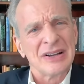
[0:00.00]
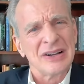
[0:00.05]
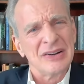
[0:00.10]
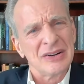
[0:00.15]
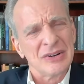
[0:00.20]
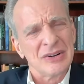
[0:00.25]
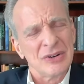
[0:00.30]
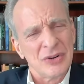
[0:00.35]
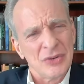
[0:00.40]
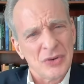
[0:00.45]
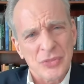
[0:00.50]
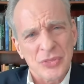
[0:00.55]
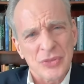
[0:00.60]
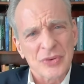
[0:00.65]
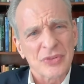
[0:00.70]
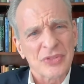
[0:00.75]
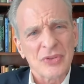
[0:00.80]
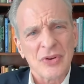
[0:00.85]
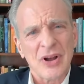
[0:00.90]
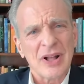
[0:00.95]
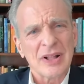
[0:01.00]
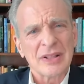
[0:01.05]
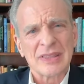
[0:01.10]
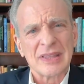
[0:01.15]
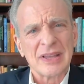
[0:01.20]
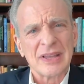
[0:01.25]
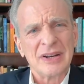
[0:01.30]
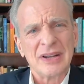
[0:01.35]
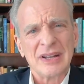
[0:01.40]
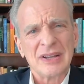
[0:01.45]
Luther thought
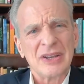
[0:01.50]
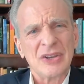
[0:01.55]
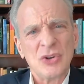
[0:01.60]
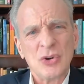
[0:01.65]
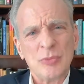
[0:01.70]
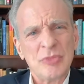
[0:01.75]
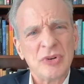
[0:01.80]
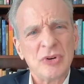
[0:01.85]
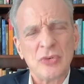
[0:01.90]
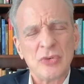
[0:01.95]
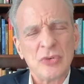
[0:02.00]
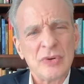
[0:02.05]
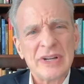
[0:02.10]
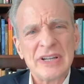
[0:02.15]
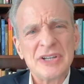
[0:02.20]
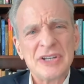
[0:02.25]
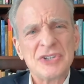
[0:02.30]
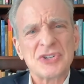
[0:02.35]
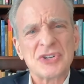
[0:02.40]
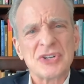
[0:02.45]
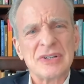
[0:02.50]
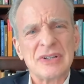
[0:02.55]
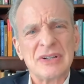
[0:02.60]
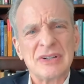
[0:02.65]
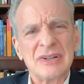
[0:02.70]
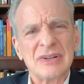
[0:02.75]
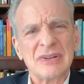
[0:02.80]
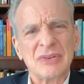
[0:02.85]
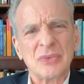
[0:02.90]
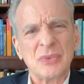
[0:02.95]
that human
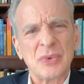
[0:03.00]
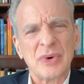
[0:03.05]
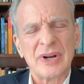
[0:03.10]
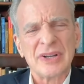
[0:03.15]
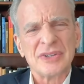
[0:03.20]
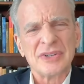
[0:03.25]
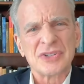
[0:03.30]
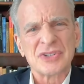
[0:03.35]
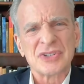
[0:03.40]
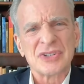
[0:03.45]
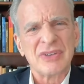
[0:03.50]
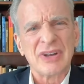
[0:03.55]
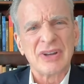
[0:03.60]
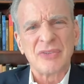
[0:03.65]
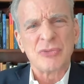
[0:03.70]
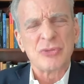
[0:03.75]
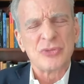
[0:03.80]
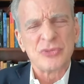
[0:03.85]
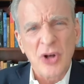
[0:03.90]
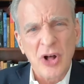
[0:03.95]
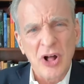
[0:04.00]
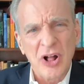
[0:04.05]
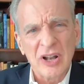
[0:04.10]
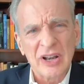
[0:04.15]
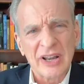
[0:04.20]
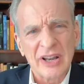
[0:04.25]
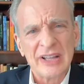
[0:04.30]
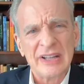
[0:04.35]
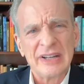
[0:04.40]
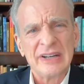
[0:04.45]
reason was
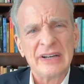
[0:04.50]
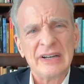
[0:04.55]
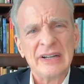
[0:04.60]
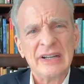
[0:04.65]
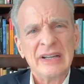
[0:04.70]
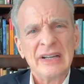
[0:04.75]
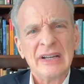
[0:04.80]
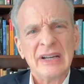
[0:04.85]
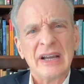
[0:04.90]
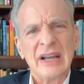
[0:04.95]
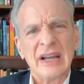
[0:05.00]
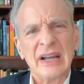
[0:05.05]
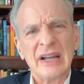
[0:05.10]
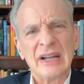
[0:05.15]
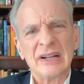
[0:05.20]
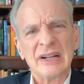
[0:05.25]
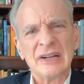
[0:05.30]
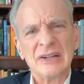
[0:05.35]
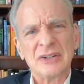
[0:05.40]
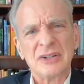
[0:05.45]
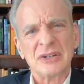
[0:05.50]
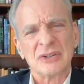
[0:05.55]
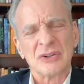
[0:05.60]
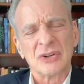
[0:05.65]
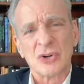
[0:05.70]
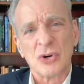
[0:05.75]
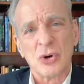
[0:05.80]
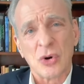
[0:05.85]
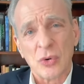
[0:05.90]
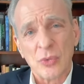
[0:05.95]
fallen and
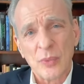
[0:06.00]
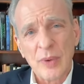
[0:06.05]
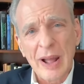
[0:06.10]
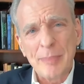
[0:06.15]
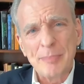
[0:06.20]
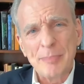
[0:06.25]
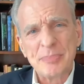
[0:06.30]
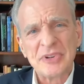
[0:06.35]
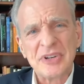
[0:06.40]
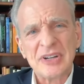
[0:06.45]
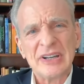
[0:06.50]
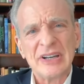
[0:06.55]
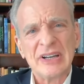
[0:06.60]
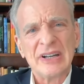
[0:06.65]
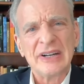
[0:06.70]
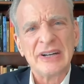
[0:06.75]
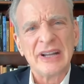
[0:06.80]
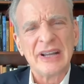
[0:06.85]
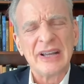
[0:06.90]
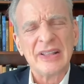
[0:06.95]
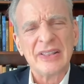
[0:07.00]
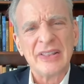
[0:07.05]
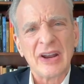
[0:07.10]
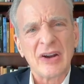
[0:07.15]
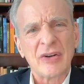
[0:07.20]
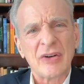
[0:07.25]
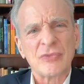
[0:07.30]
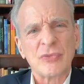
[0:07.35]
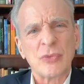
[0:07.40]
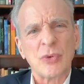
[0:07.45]
corrupted and
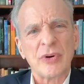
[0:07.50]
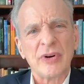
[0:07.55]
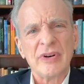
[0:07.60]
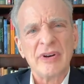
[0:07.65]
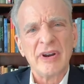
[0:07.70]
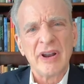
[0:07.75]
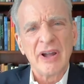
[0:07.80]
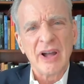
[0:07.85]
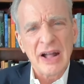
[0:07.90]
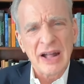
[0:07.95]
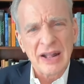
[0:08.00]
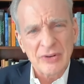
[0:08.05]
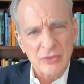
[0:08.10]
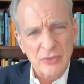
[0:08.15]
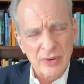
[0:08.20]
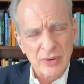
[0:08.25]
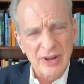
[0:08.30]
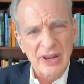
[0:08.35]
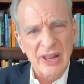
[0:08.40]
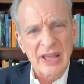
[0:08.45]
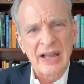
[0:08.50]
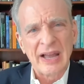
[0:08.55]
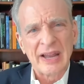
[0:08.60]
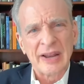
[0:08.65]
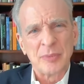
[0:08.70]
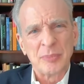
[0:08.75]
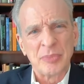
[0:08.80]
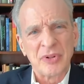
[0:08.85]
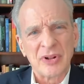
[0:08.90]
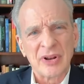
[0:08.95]
therefore not
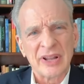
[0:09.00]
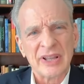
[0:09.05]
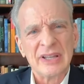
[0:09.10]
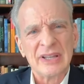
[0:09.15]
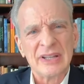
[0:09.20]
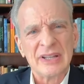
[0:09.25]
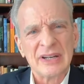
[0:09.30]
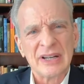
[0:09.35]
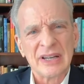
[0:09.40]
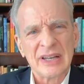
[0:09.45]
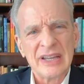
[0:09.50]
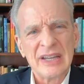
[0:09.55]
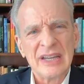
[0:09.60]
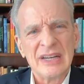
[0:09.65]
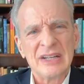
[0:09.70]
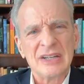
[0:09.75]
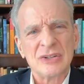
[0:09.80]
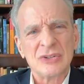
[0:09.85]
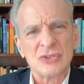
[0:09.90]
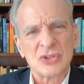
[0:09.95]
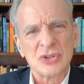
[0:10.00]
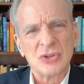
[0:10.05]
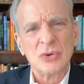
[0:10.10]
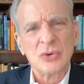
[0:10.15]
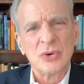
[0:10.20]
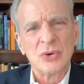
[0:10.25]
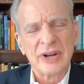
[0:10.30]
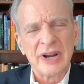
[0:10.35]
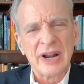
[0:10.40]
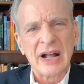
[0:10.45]
reliable in leading
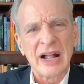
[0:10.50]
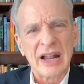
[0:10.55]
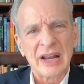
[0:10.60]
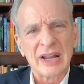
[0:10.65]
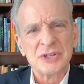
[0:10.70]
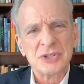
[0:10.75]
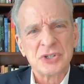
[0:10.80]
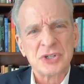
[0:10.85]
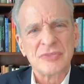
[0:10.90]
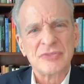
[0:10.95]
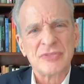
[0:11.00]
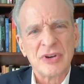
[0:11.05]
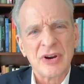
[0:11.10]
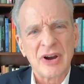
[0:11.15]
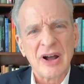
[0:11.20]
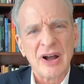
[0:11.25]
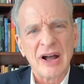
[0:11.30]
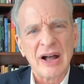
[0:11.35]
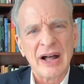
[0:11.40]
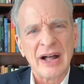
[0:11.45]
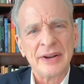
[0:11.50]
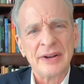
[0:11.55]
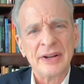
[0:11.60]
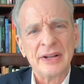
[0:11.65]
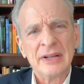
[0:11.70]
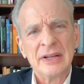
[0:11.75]
to a knowledge of God